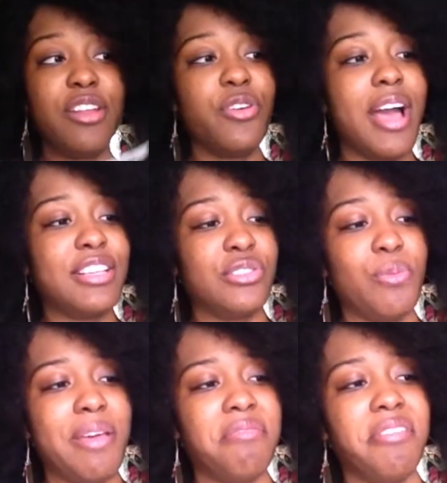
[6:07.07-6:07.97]
you guys know
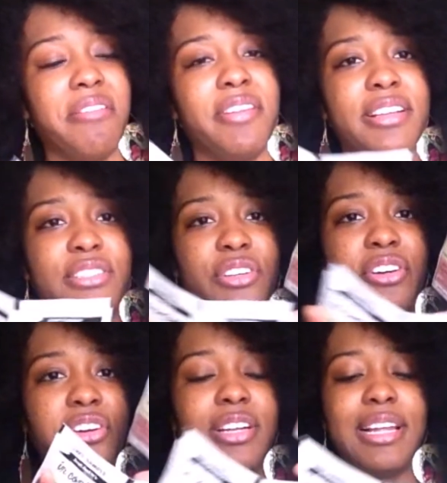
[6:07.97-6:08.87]
my favorite is the
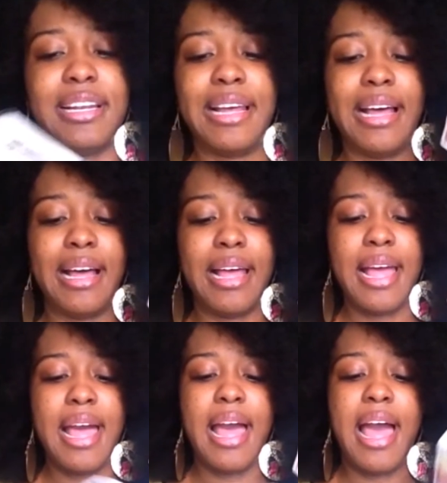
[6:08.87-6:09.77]
Curl La La
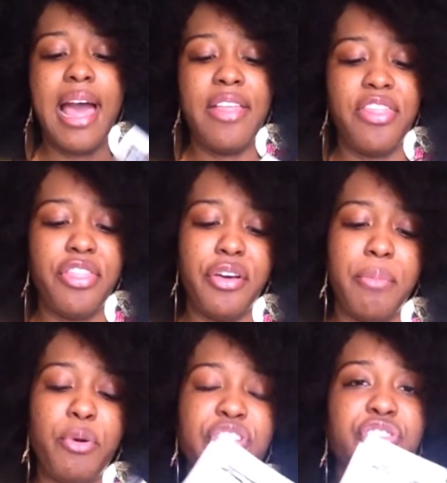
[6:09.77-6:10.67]
and the
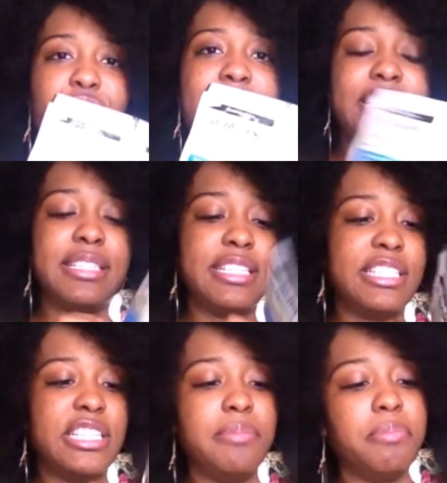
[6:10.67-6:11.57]
Moisturizing
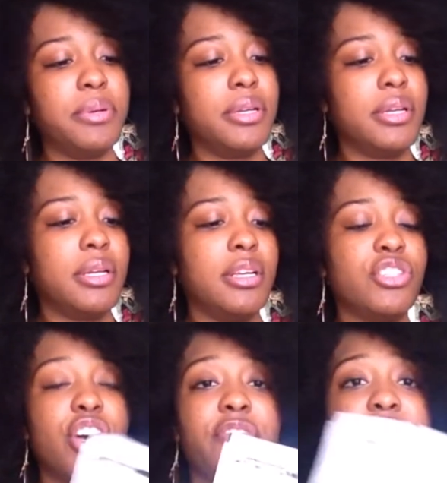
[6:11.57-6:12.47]
Deep
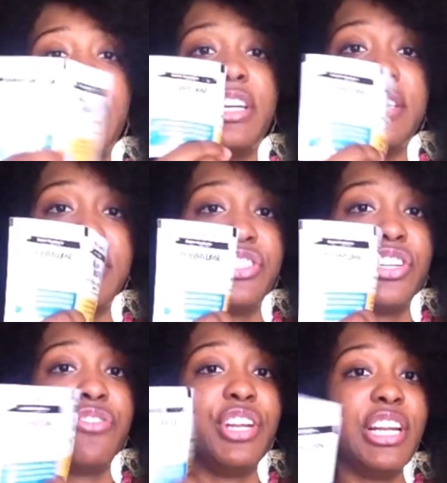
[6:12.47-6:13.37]
Softening
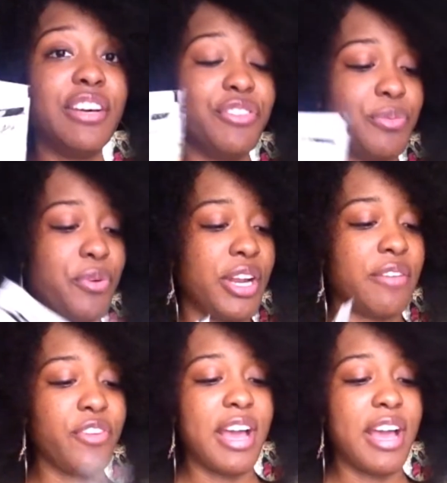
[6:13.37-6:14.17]
Conditioner. Really love this product. If you